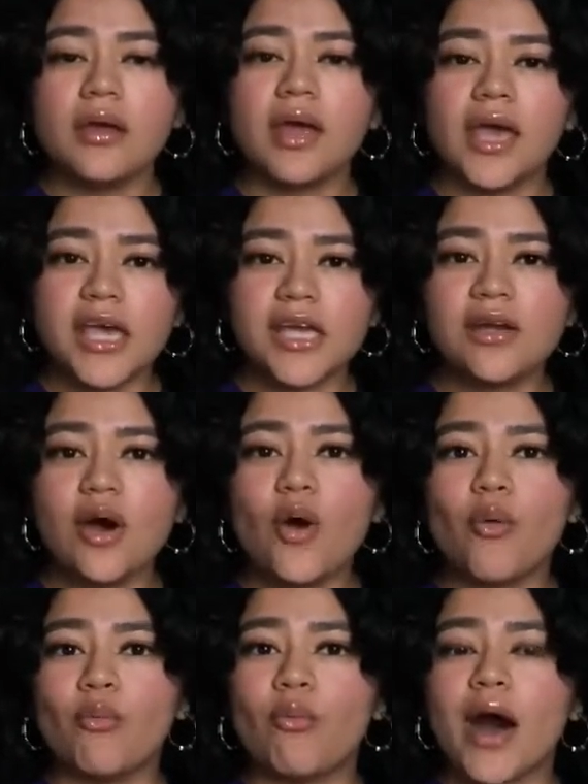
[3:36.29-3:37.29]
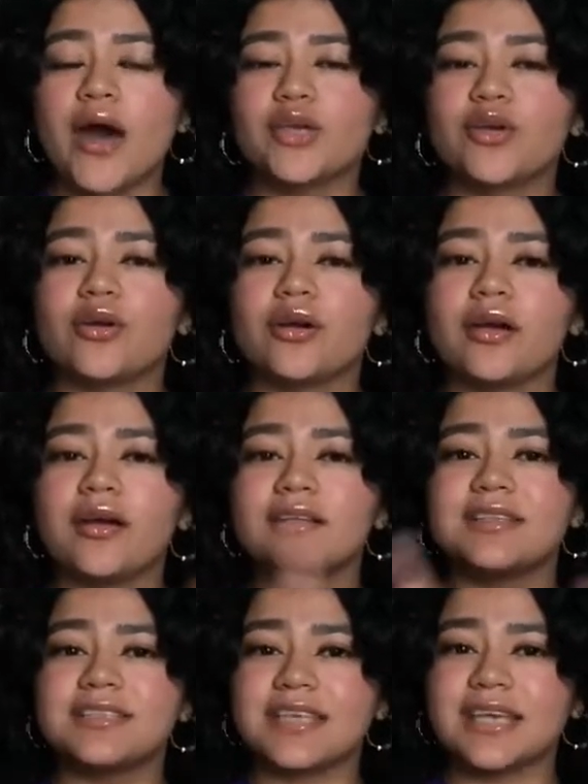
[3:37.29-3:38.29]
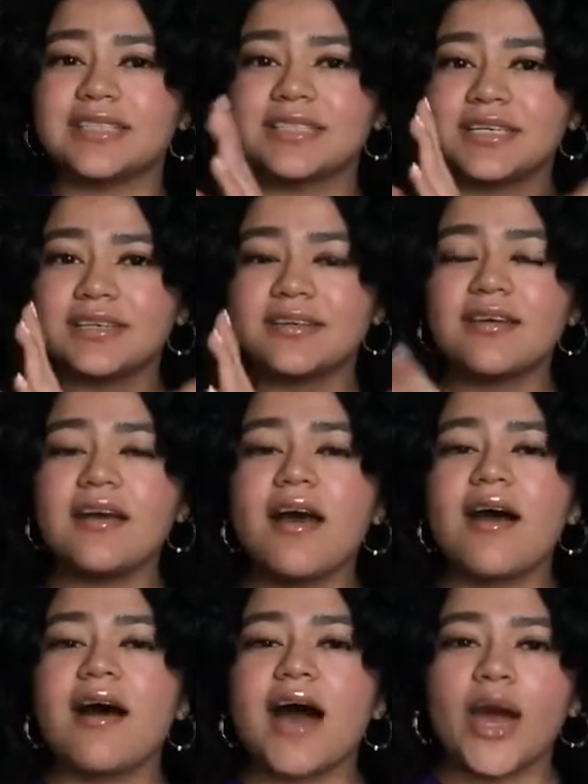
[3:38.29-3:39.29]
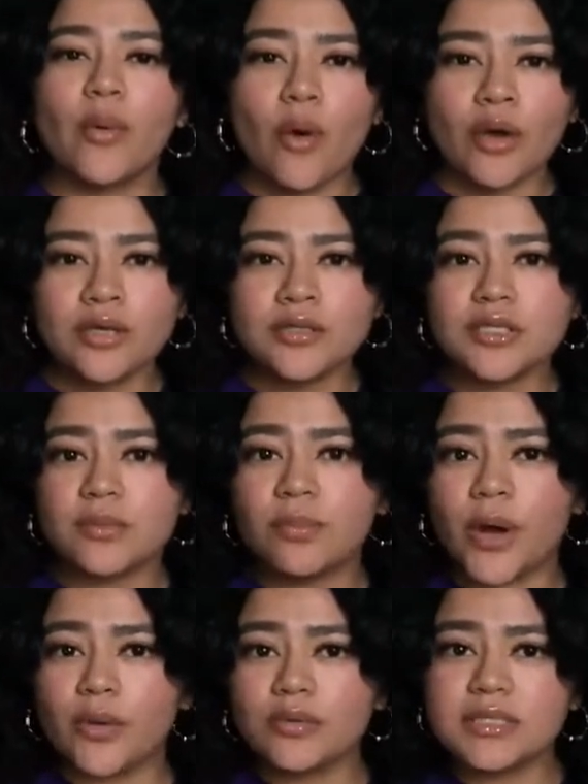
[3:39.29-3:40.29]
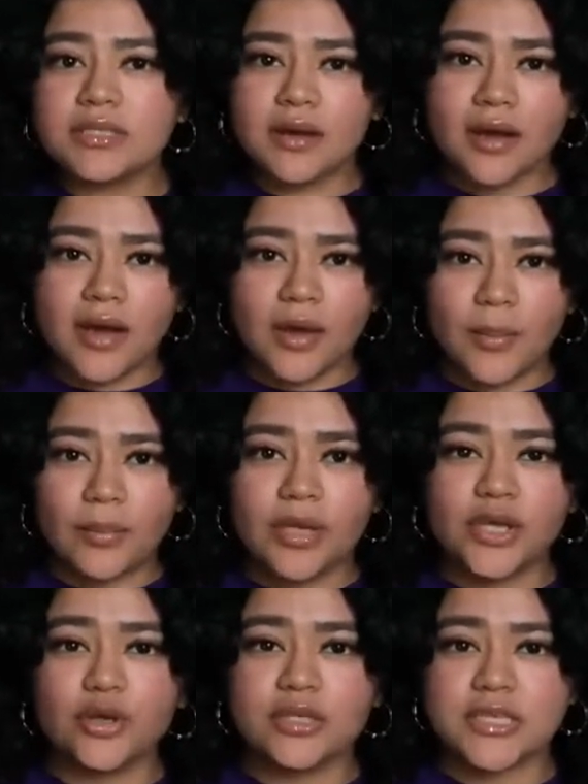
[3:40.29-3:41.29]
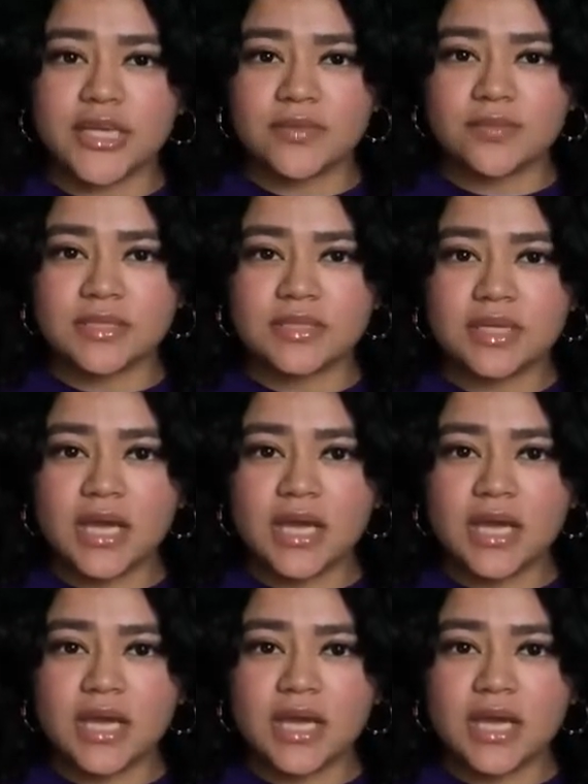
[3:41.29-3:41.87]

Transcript: and while you're dancing, I want you to post up your tips.